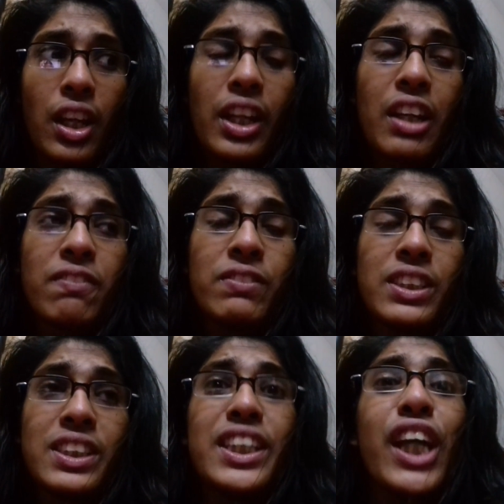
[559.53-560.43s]
And I'm
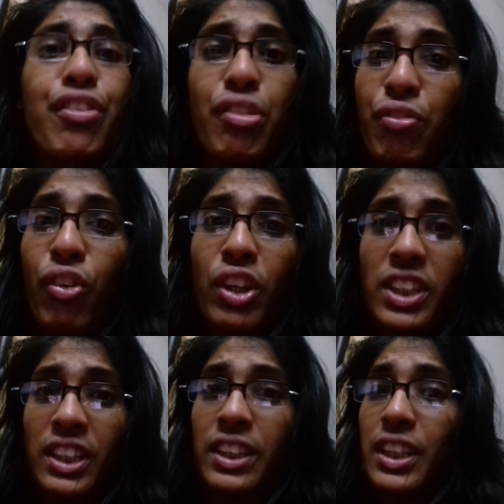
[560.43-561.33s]
sick of
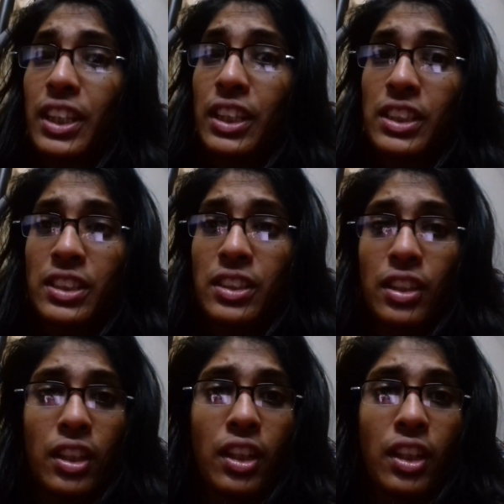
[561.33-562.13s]
avoiding things.